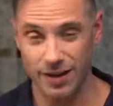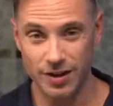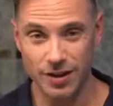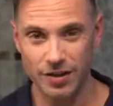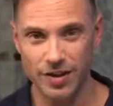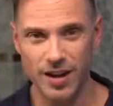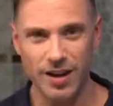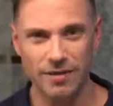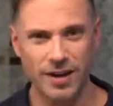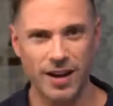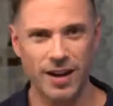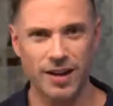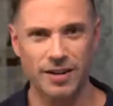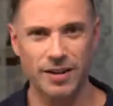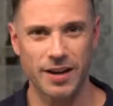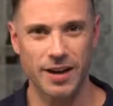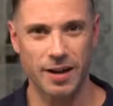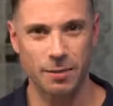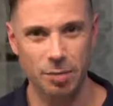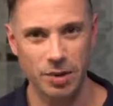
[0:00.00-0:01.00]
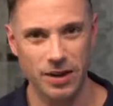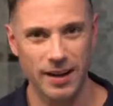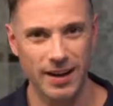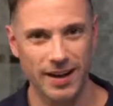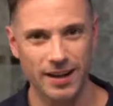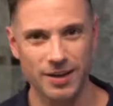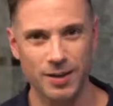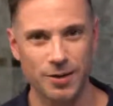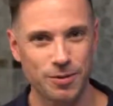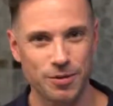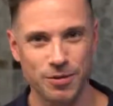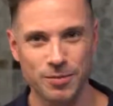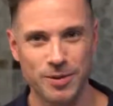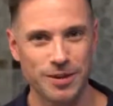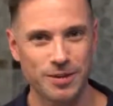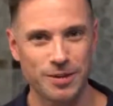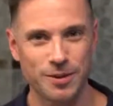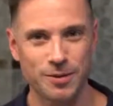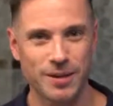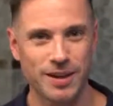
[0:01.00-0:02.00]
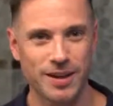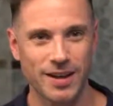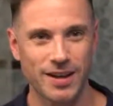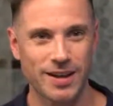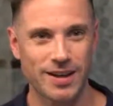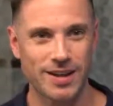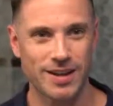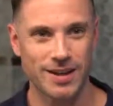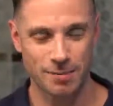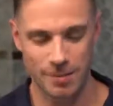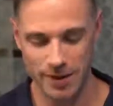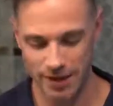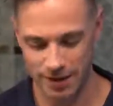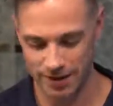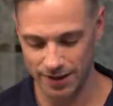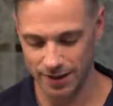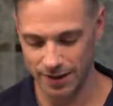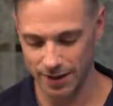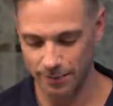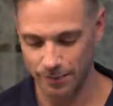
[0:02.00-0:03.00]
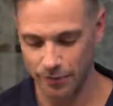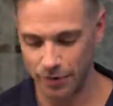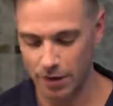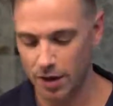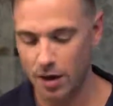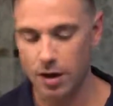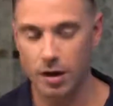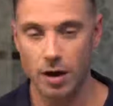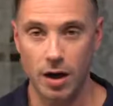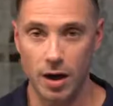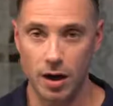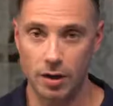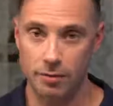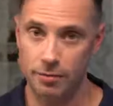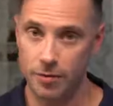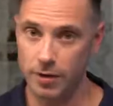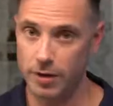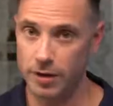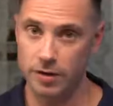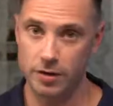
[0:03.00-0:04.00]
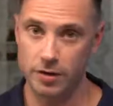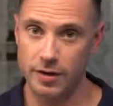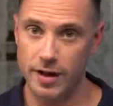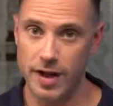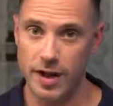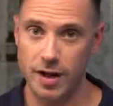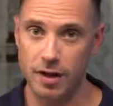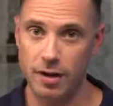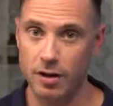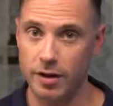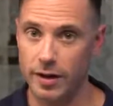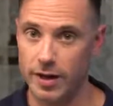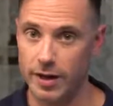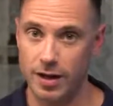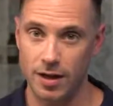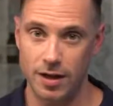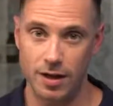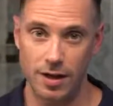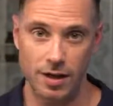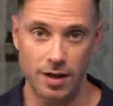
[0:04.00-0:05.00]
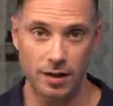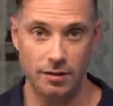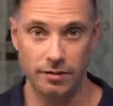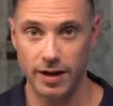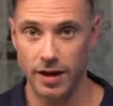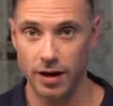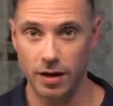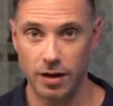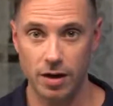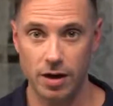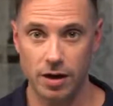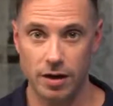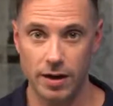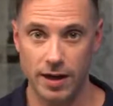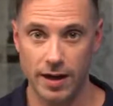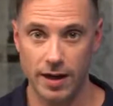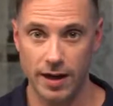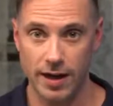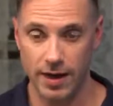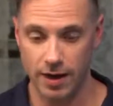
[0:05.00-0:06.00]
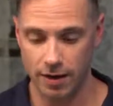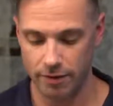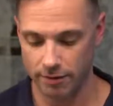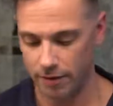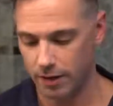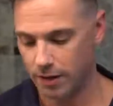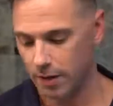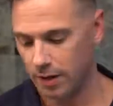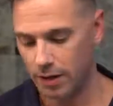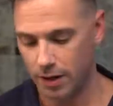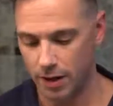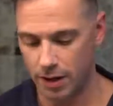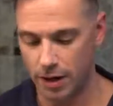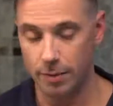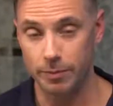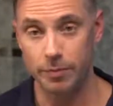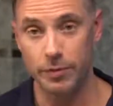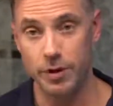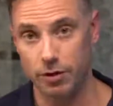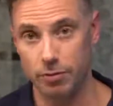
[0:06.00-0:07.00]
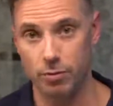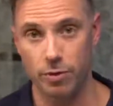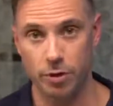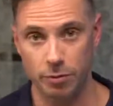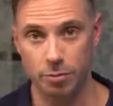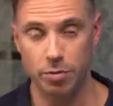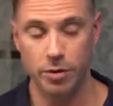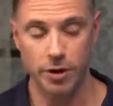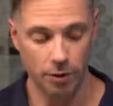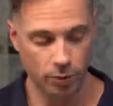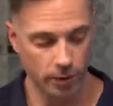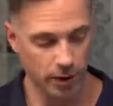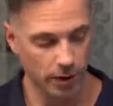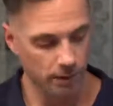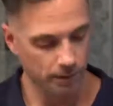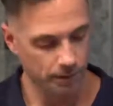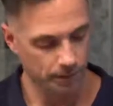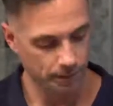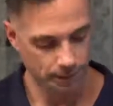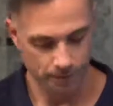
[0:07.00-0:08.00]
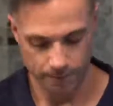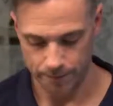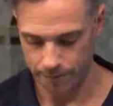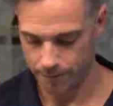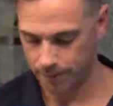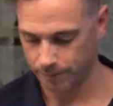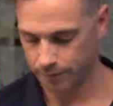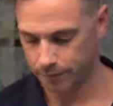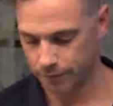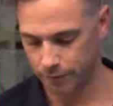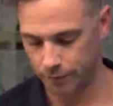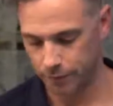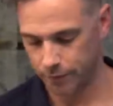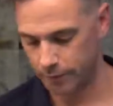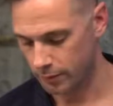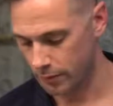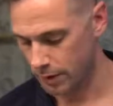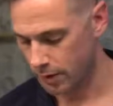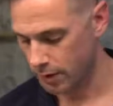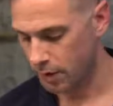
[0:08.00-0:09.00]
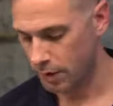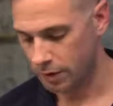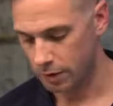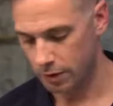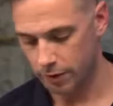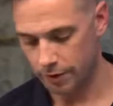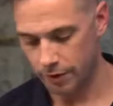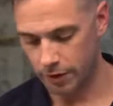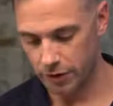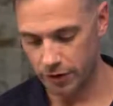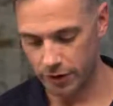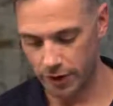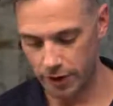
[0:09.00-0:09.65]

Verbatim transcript: it does have kind of like a Play-Doh smell to it, but uh, uh, for the style uh, of the haircut that I have, um, this works pretty well. So the first